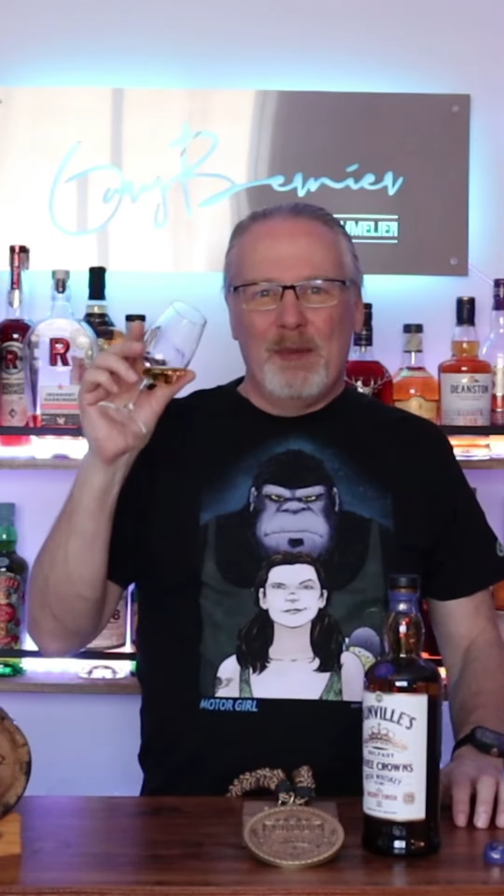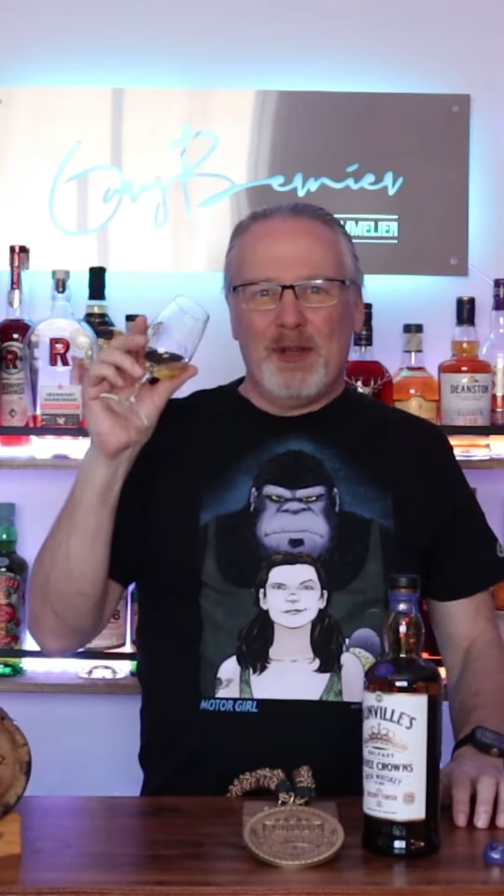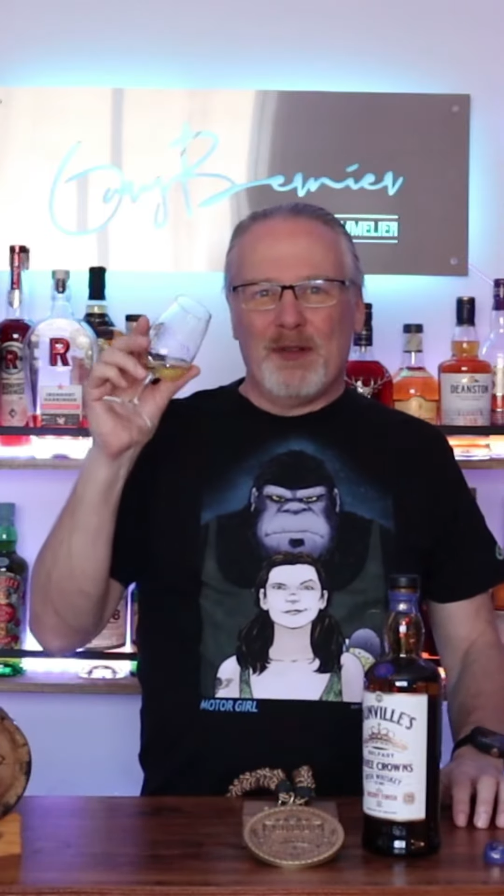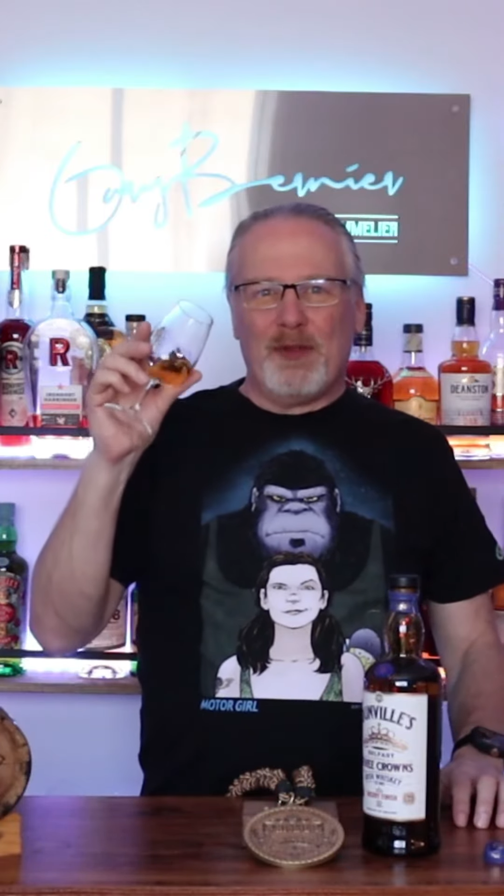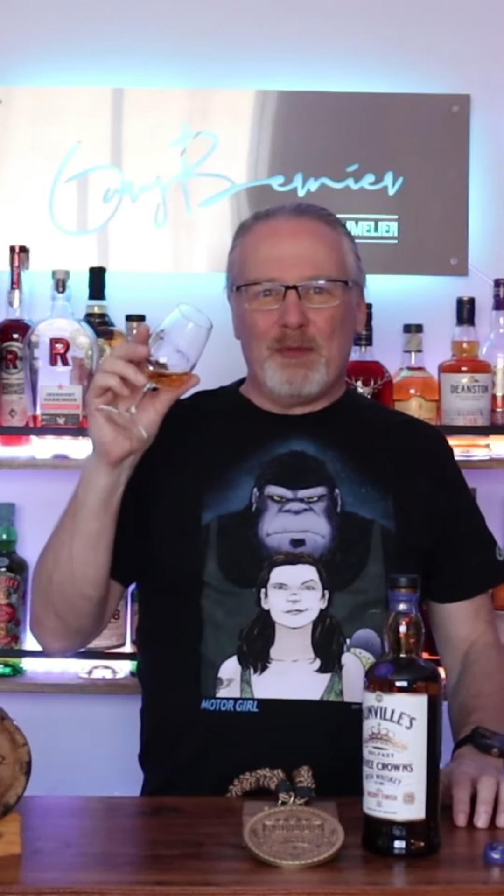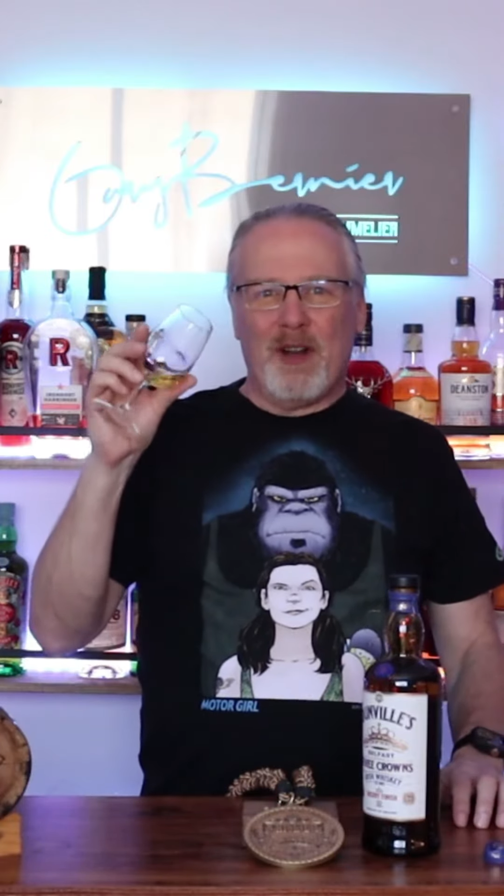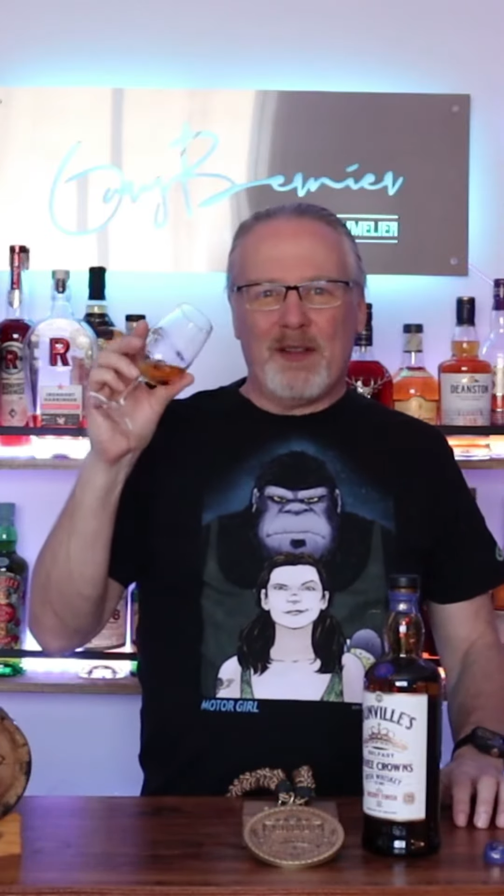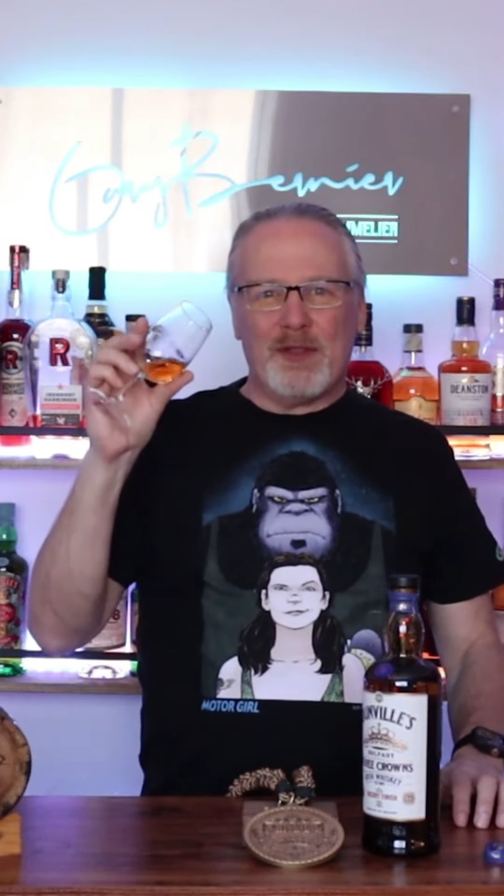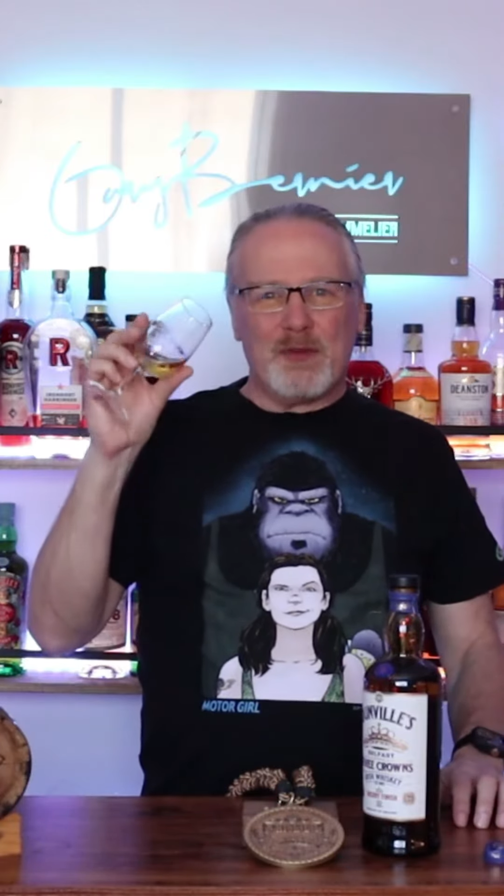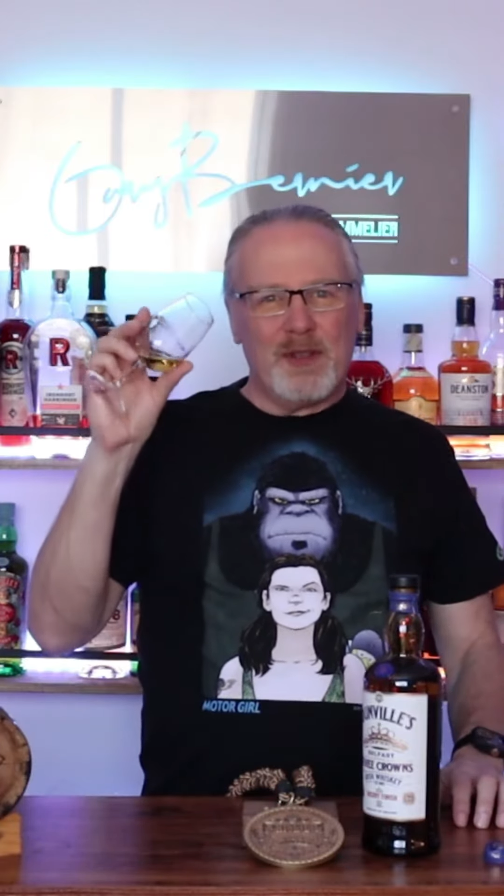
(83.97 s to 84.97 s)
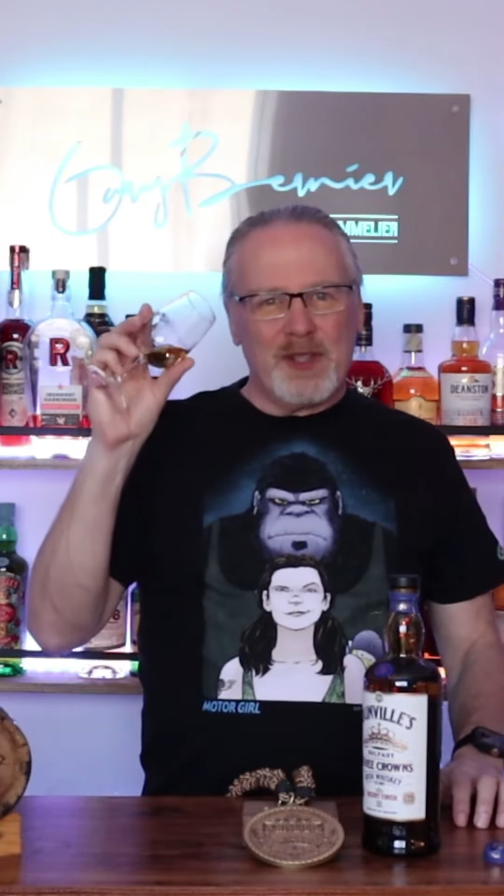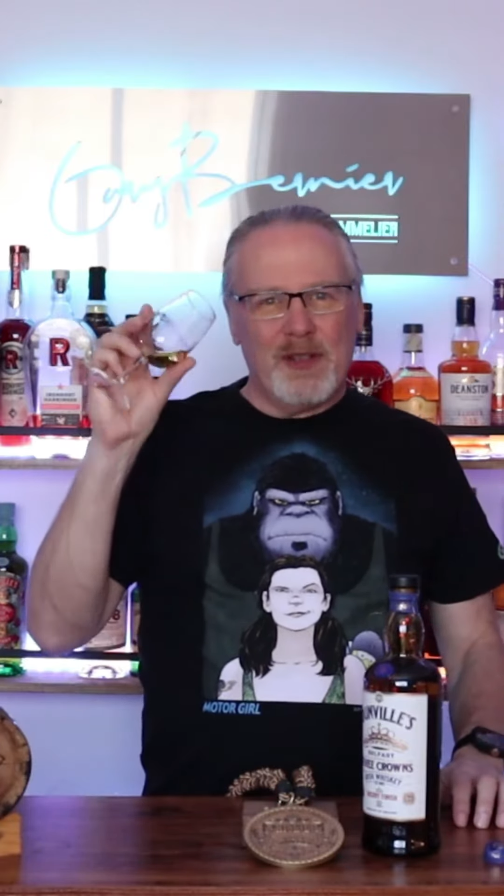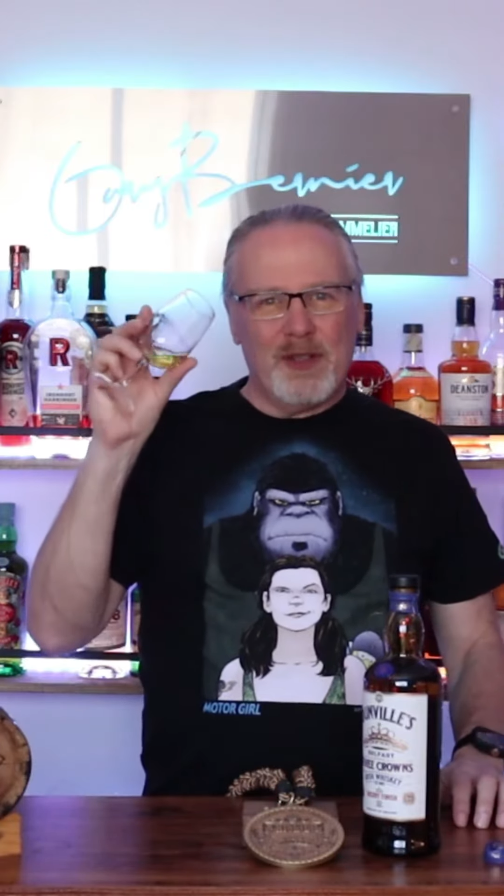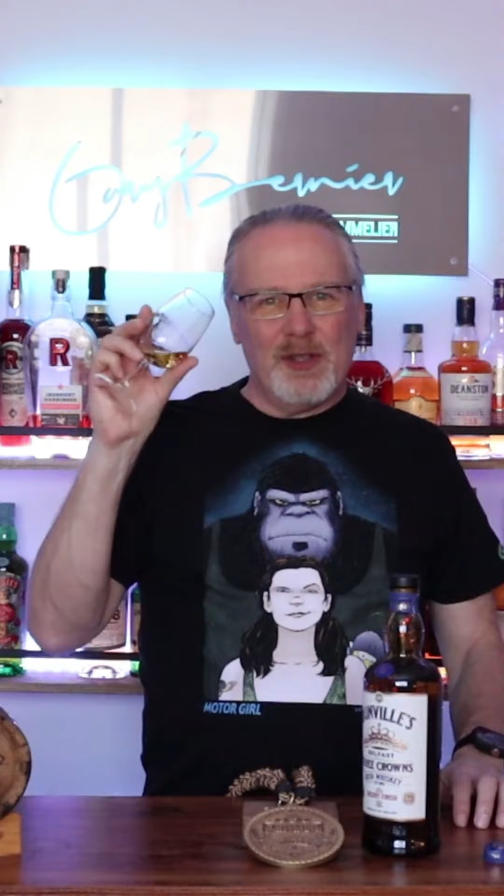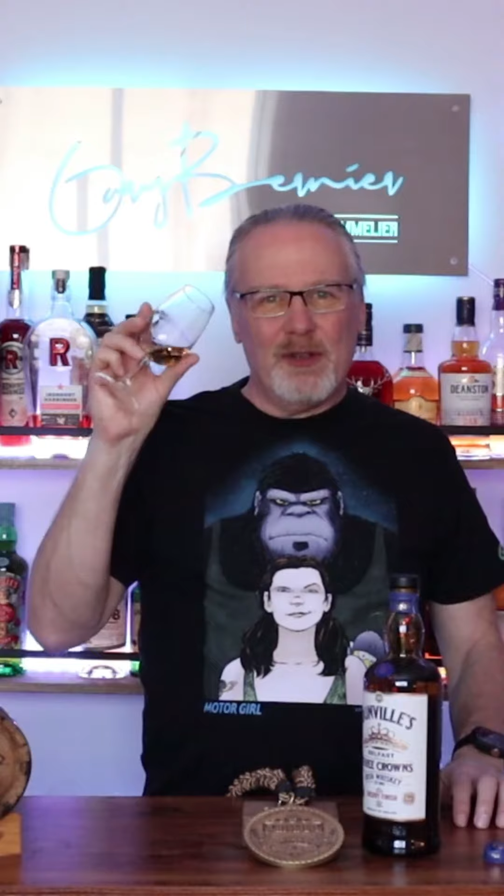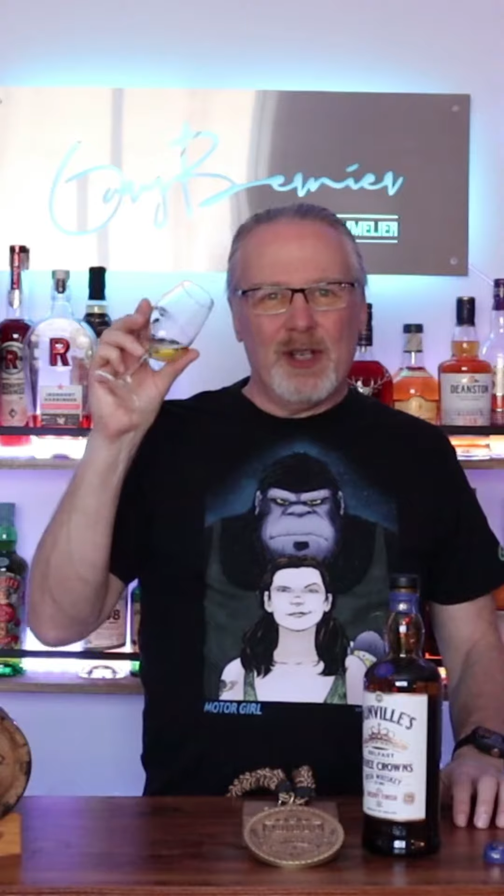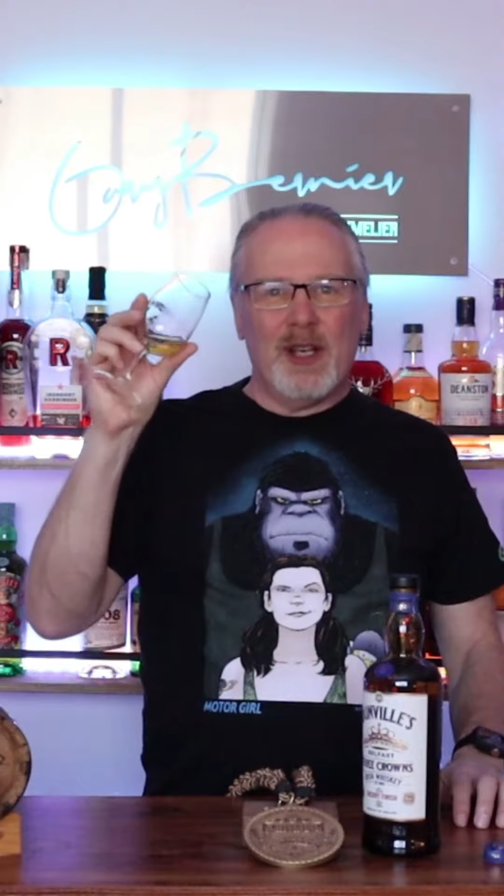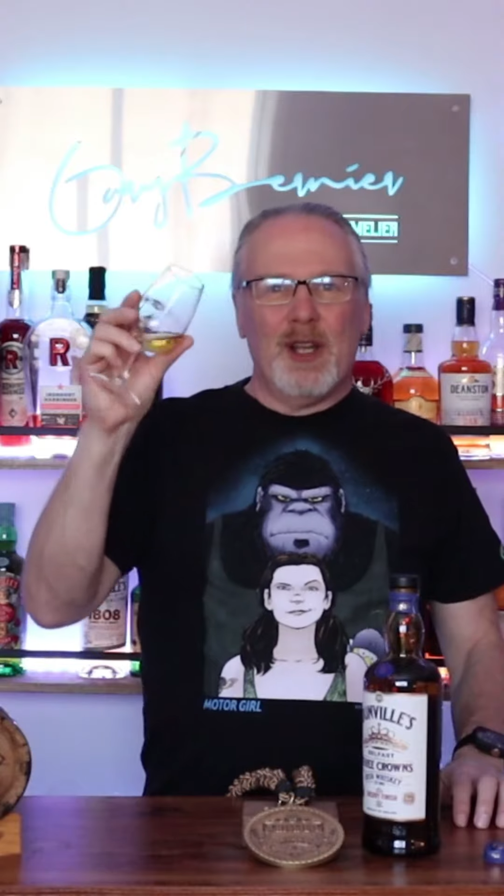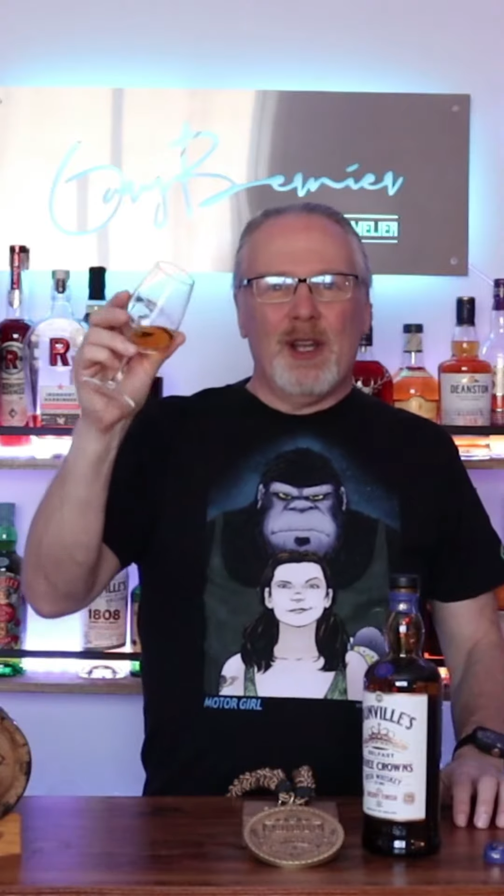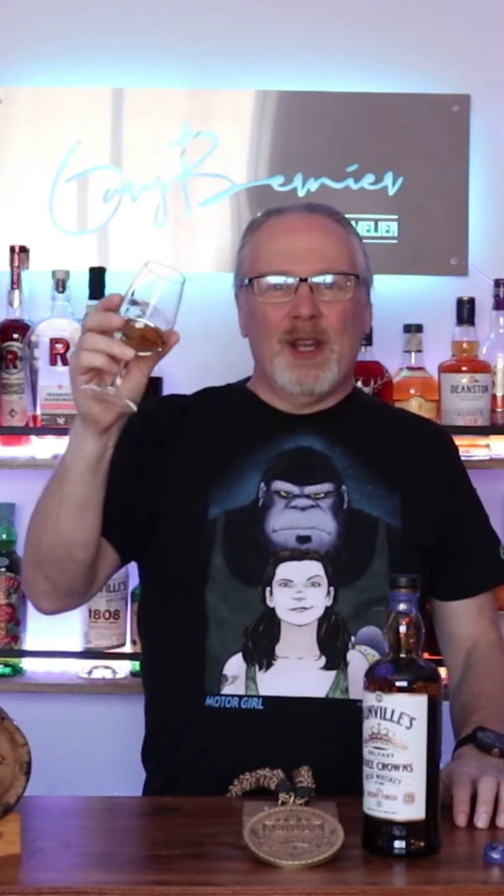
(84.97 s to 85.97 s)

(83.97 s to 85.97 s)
beautiful breakfast whiskey if you're doing